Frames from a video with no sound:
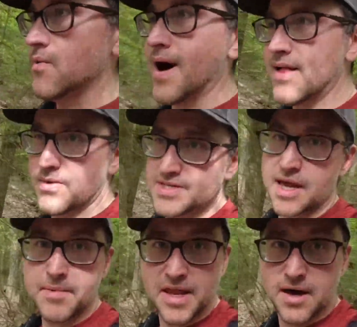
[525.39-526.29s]
while I was
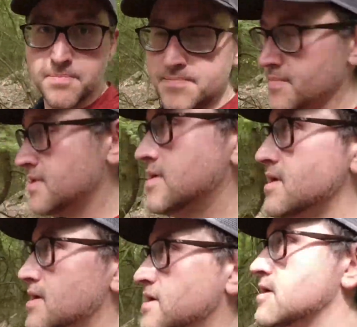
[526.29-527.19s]
coming up,
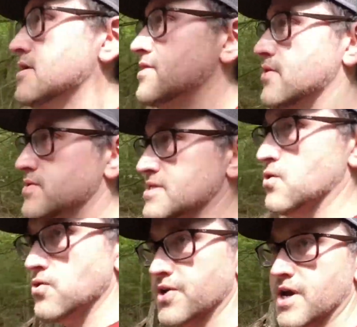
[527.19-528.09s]
there was an
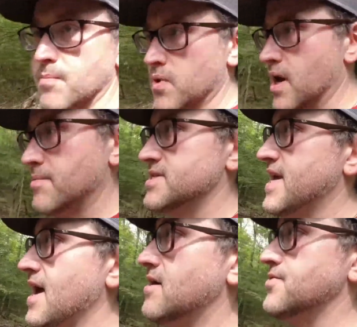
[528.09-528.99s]
older couple coming
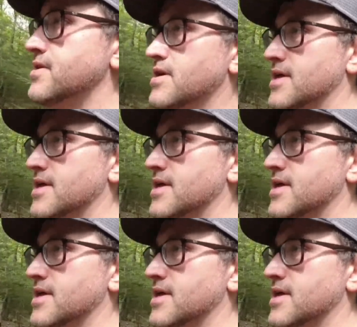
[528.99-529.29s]
down.